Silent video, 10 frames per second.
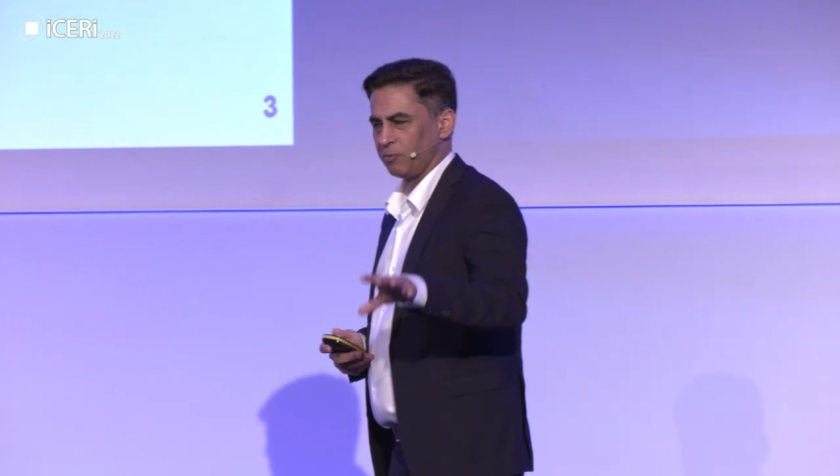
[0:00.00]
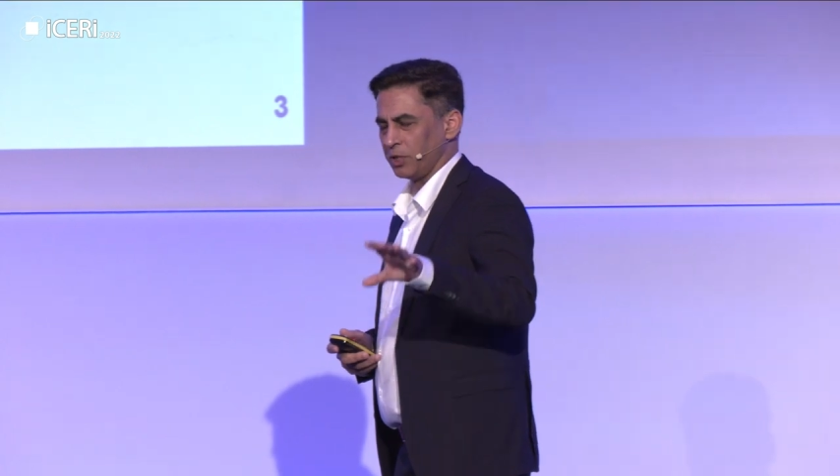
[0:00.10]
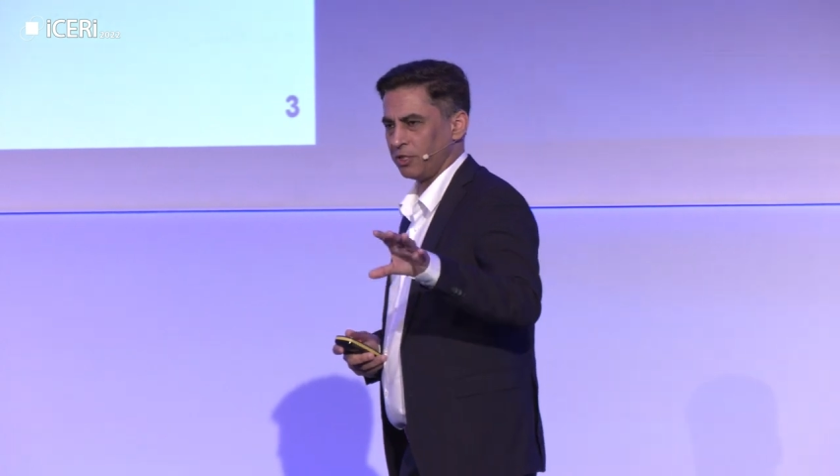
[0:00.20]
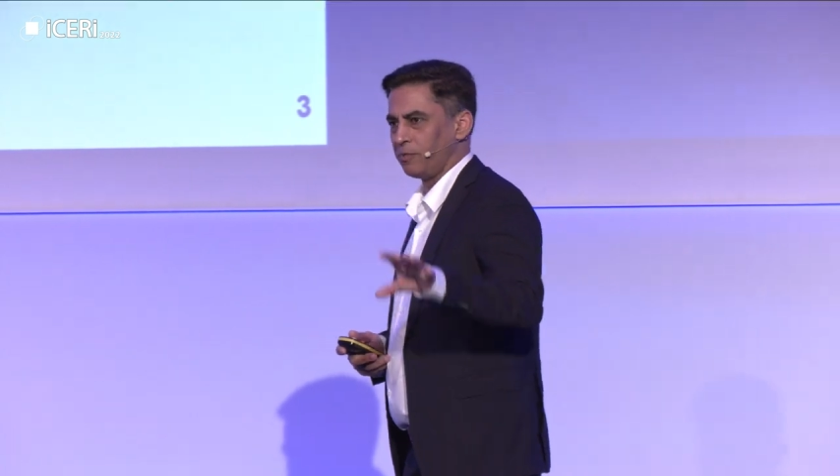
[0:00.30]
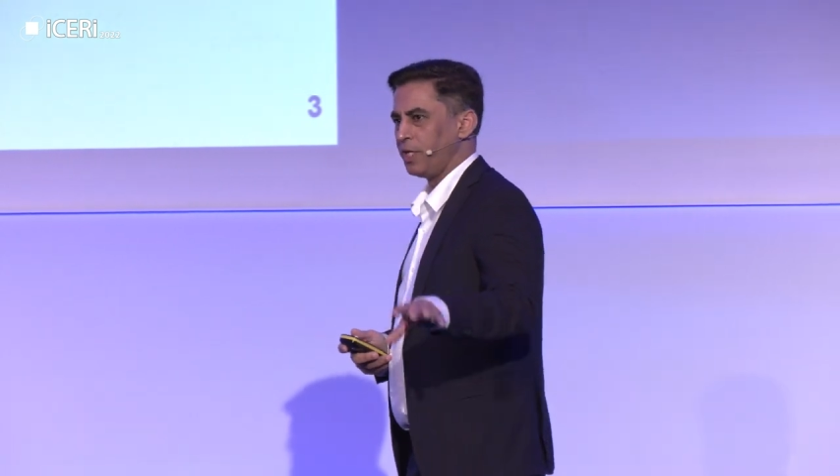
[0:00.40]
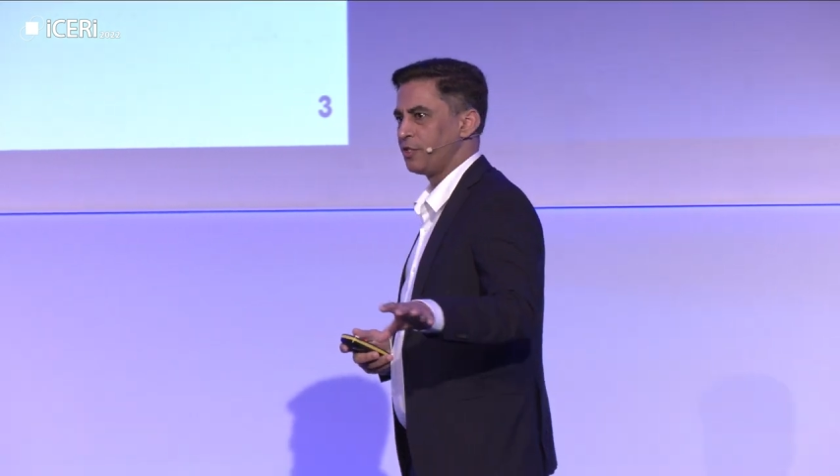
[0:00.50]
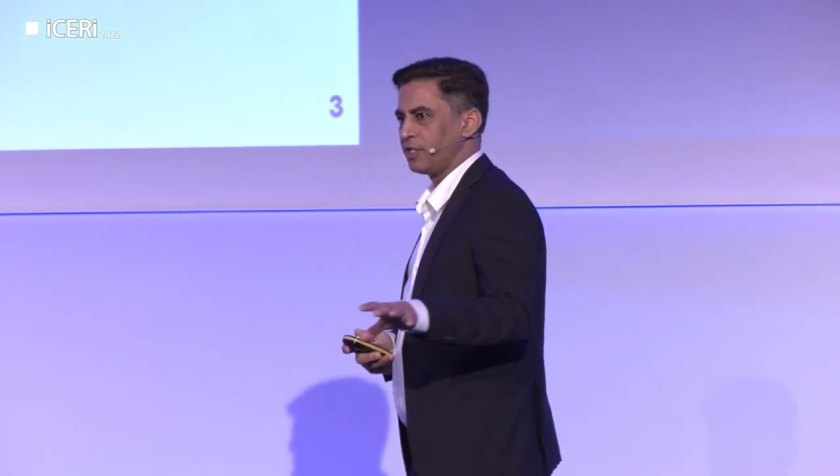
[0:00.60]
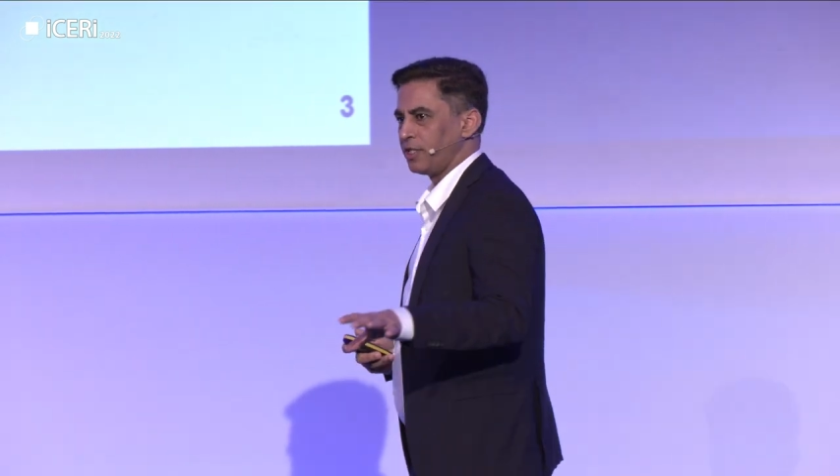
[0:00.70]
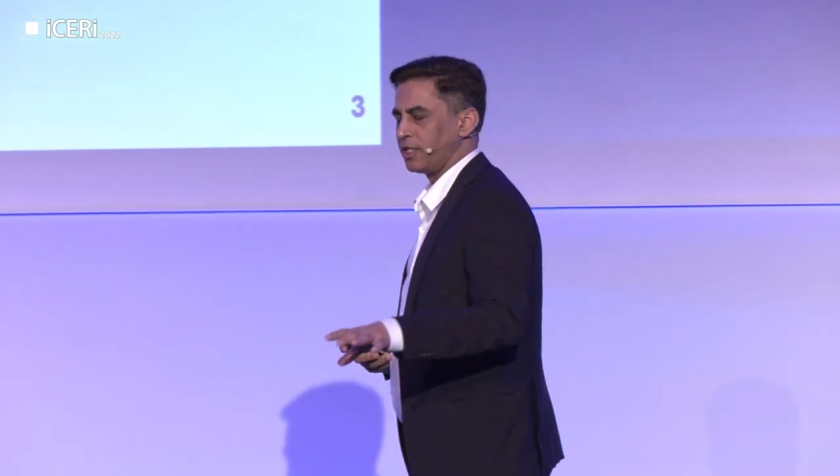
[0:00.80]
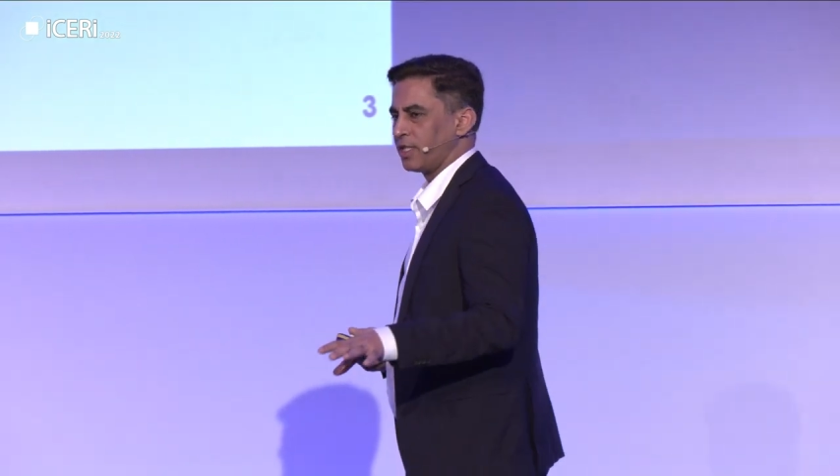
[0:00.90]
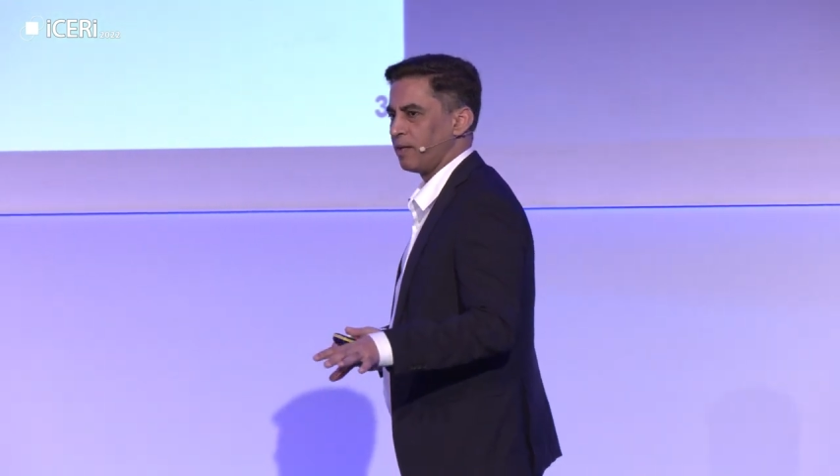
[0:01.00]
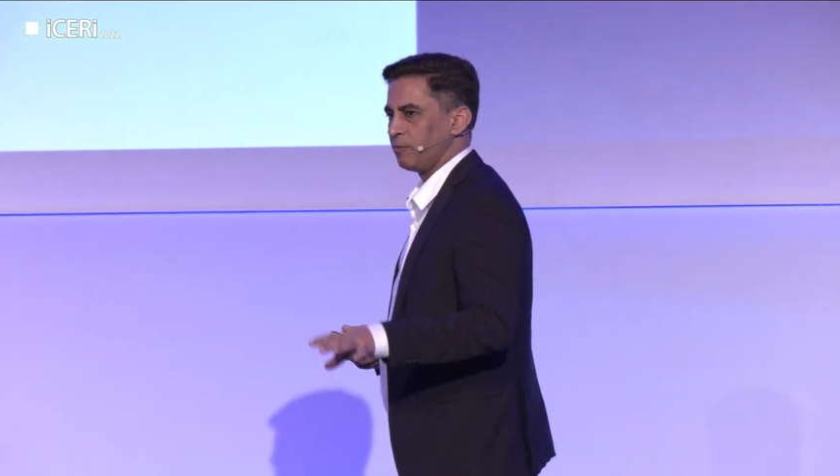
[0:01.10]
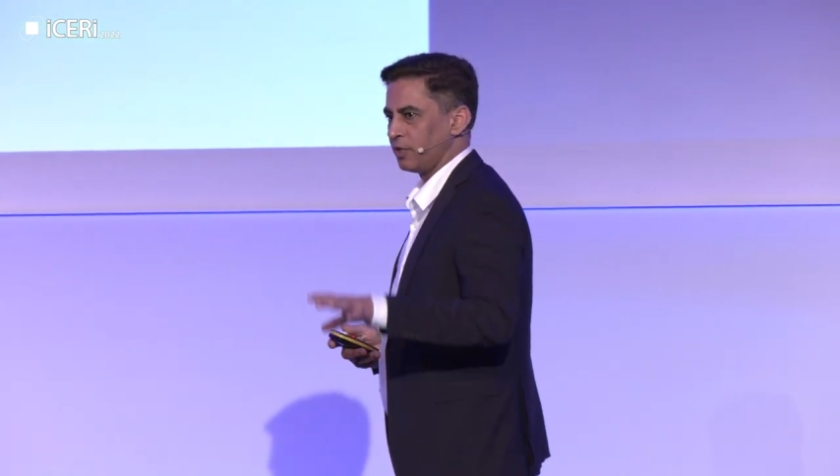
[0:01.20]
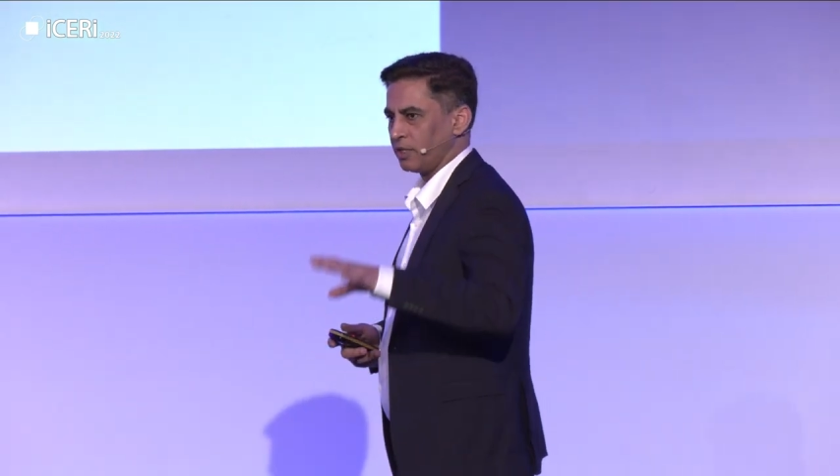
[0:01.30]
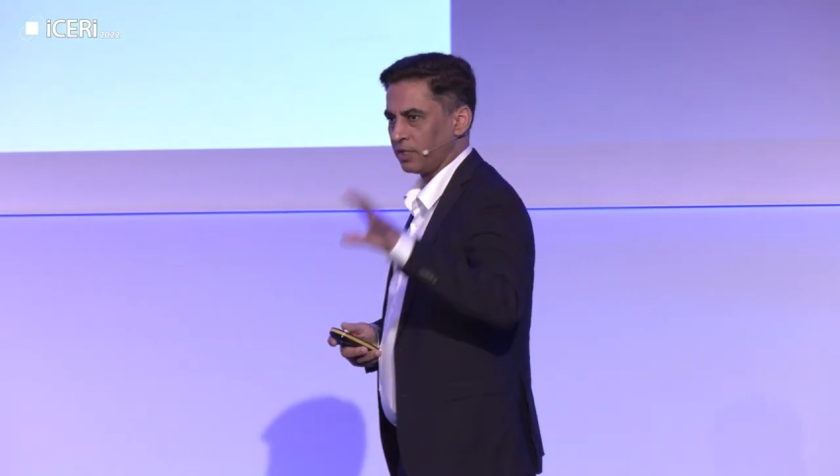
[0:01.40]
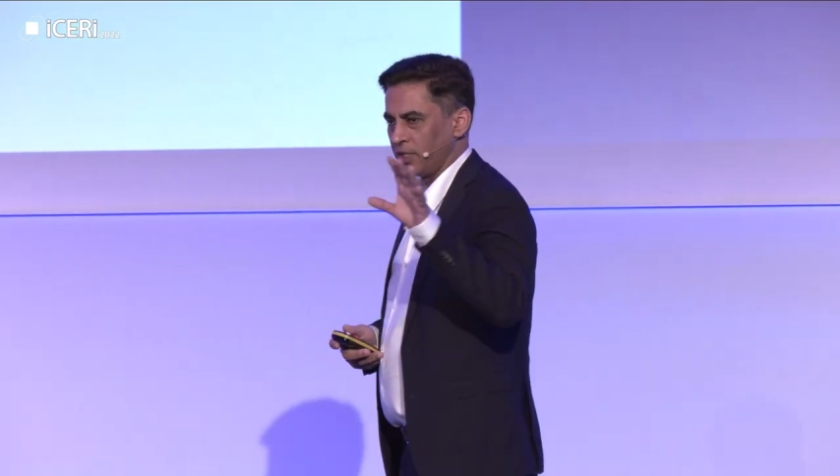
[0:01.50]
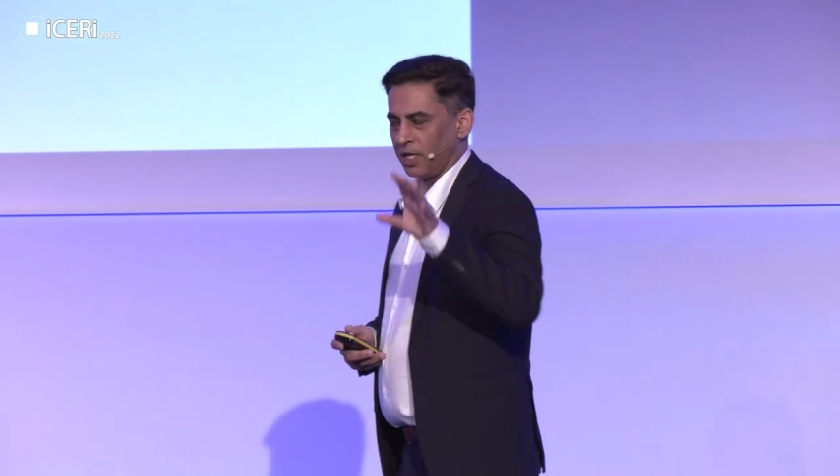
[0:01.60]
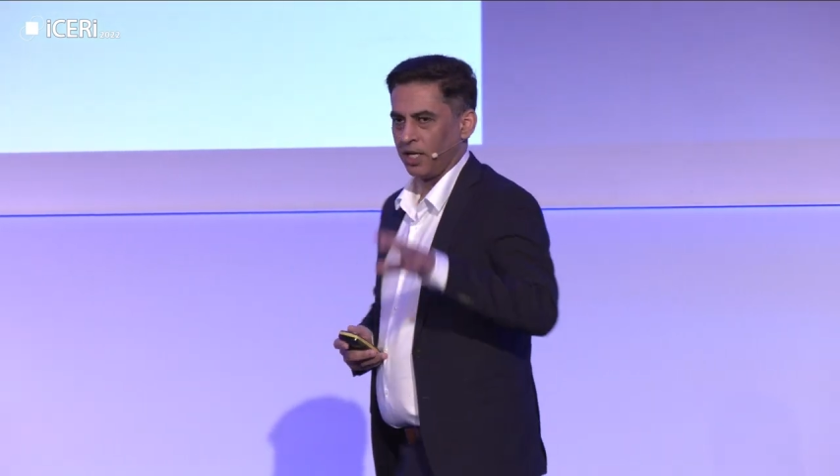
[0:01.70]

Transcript: it was the Regents exam, which is